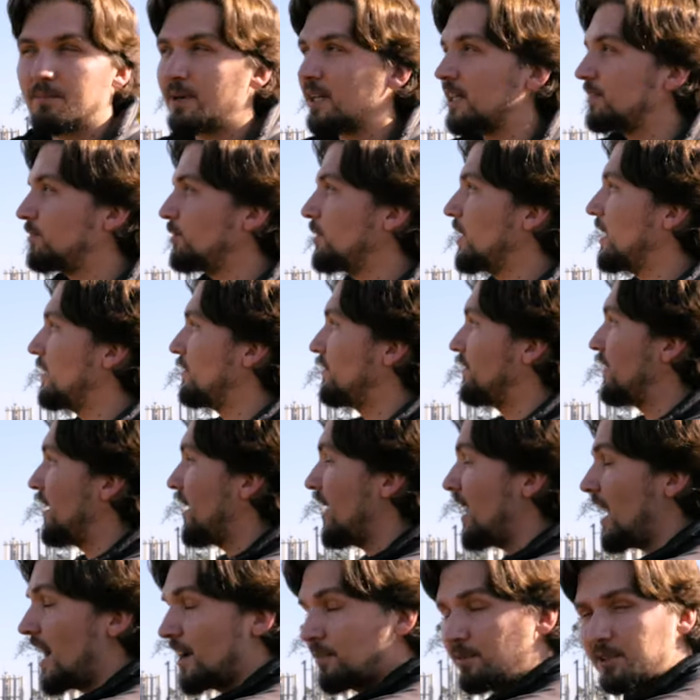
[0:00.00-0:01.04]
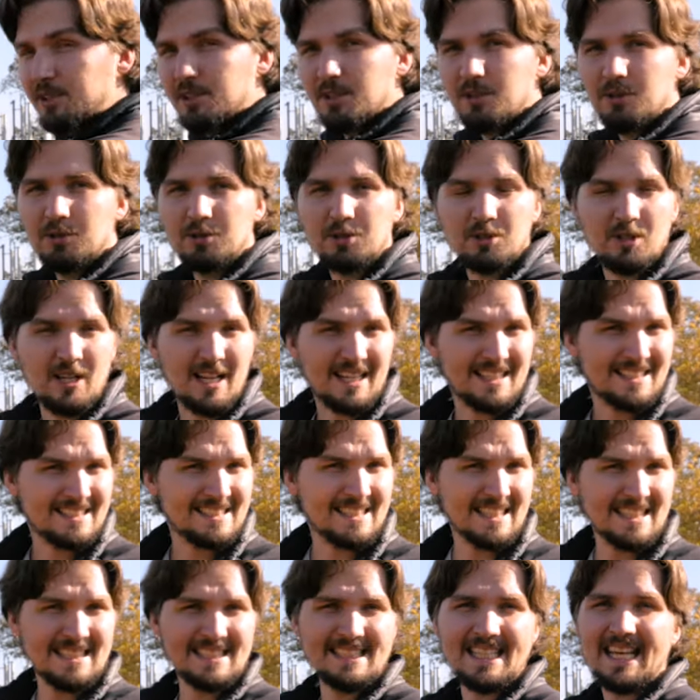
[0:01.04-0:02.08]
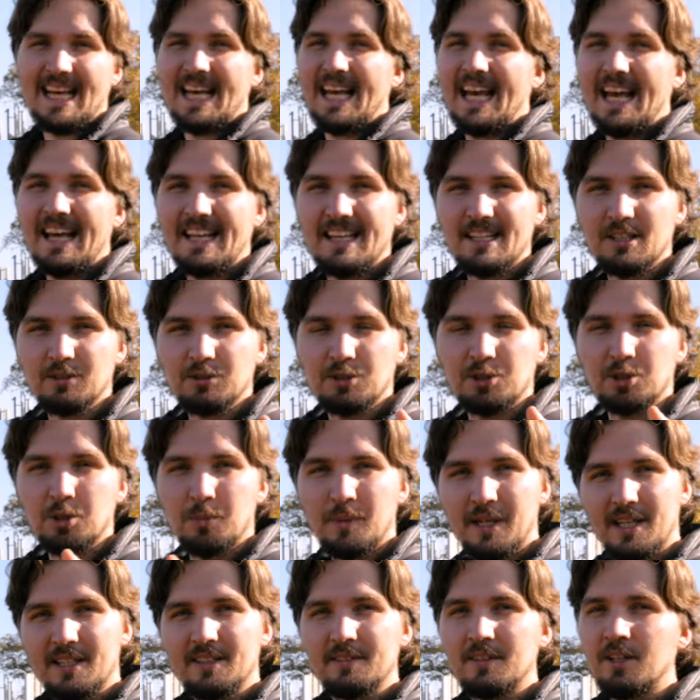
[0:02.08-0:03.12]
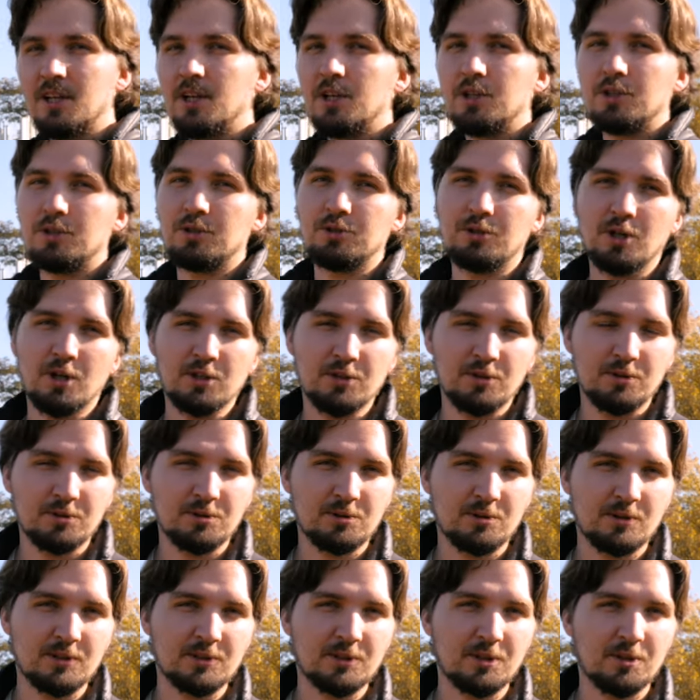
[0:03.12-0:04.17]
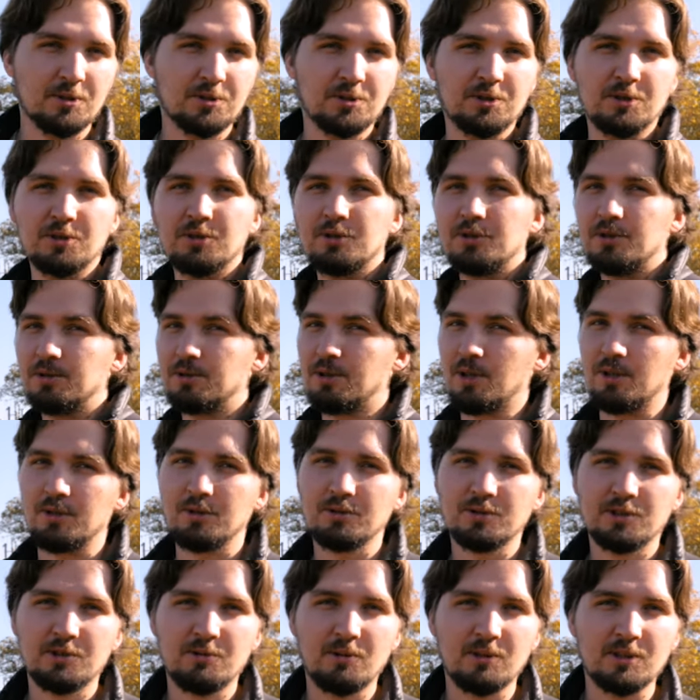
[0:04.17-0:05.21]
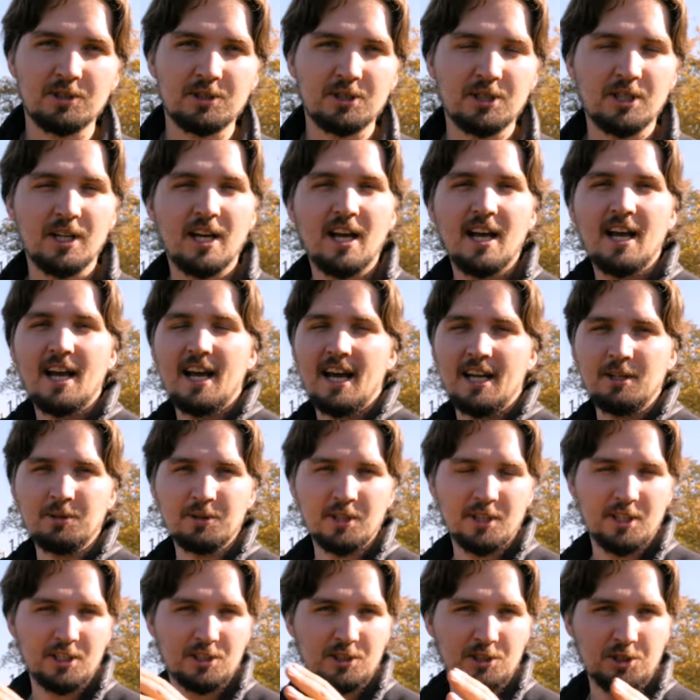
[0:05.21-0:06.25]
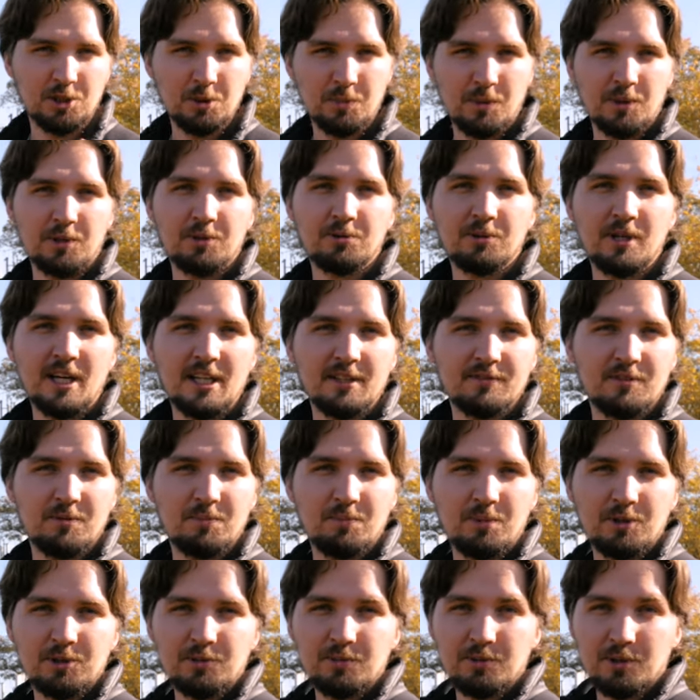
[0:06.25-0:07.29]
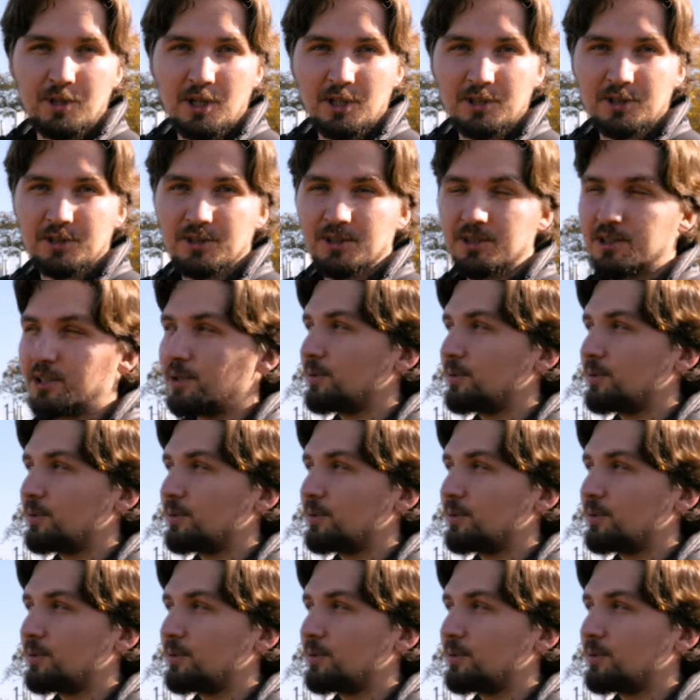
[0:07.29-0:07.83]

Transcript: But if you have high resolution like 6K and you zoom in, you don't lose resolution, you don't lose quality, and you can get super creative in post-production.